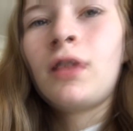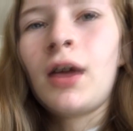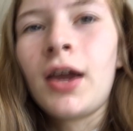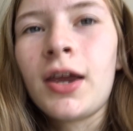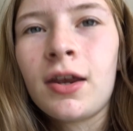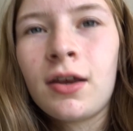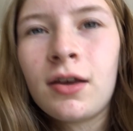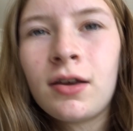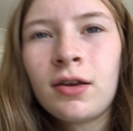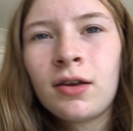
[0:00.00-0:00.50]

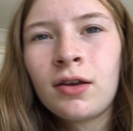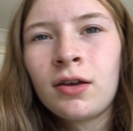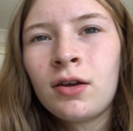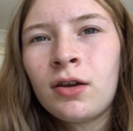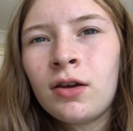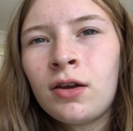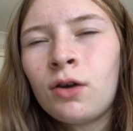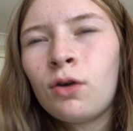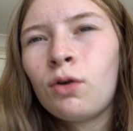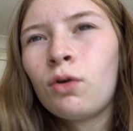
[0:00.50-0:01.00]
like,
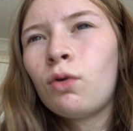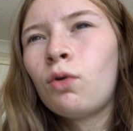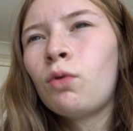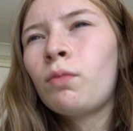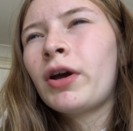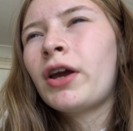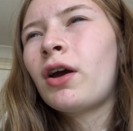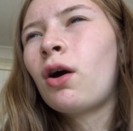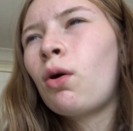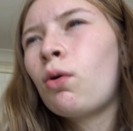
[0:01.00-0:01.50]
all
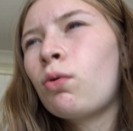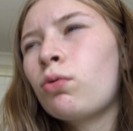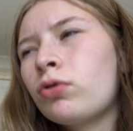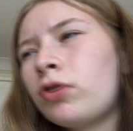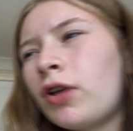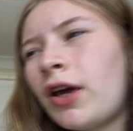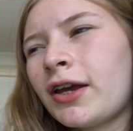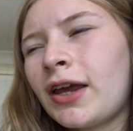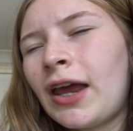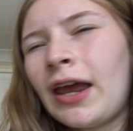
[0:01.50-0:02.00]
my old,
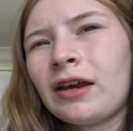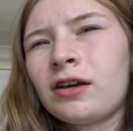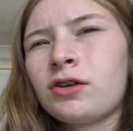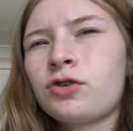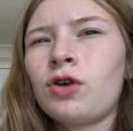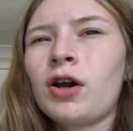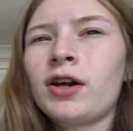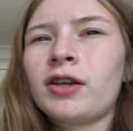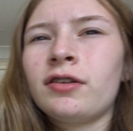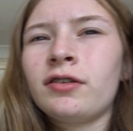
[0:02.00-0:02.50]
like,
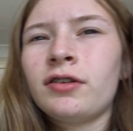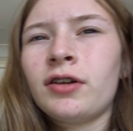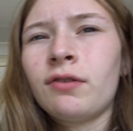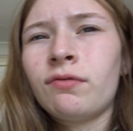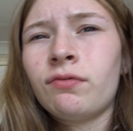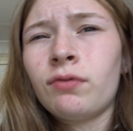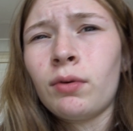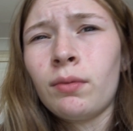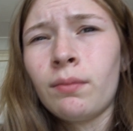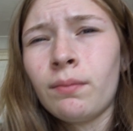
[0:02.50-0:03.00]
extracts and
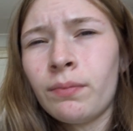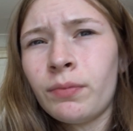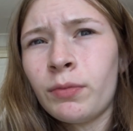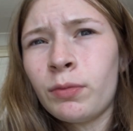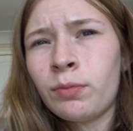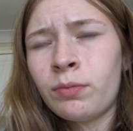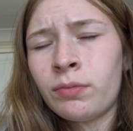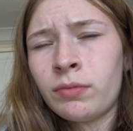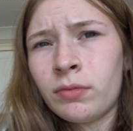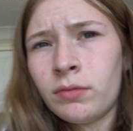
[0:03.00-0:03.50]
stuff from
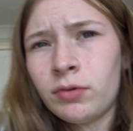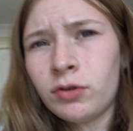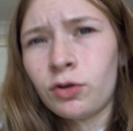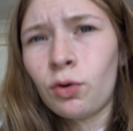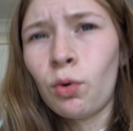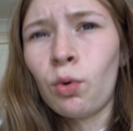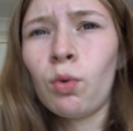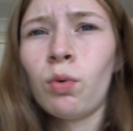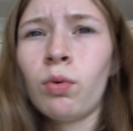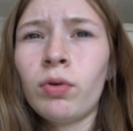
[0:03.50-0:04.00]

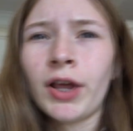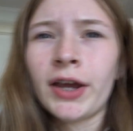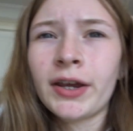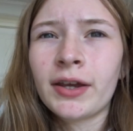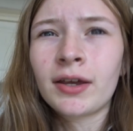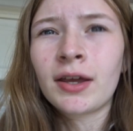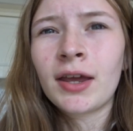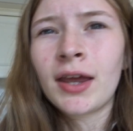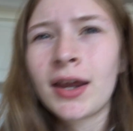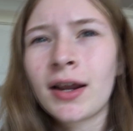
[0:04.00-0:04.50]
school,
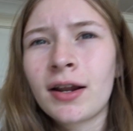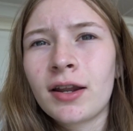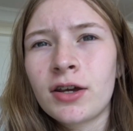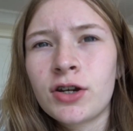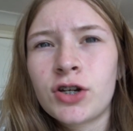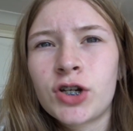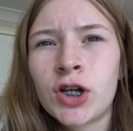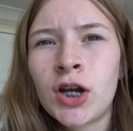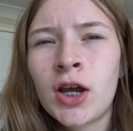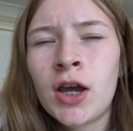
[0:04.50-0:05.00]
like,
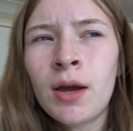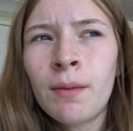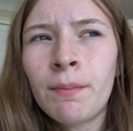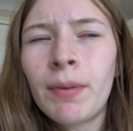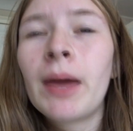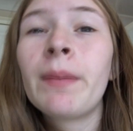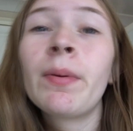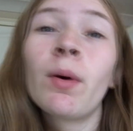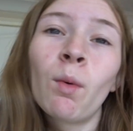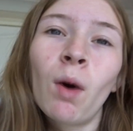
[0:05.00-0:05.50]
English
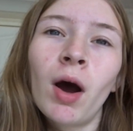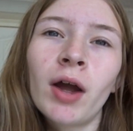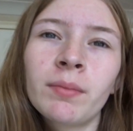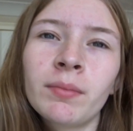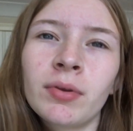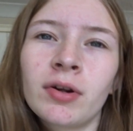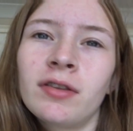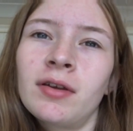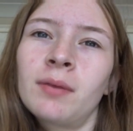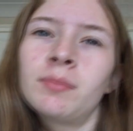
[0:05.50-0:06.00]
paper
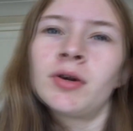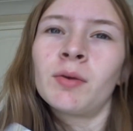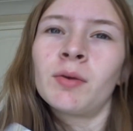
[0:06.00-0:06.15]
one, because I'm